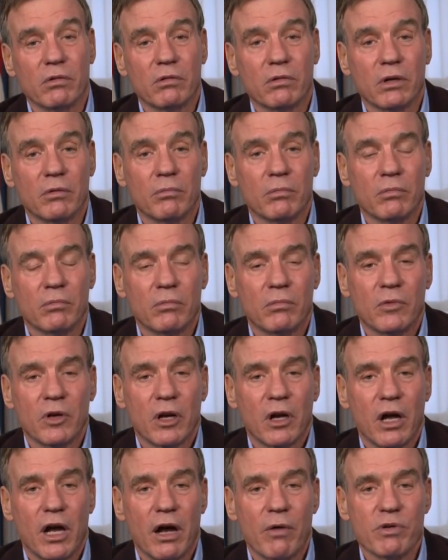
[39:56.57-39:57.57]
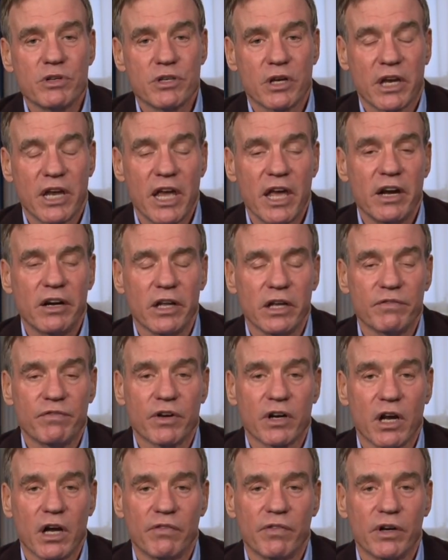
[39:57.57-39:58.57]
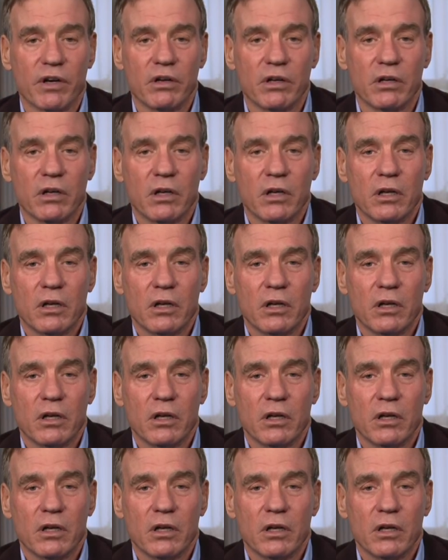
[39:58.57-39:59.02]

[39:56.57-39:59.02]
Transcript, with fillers: when I was a candidate for governor and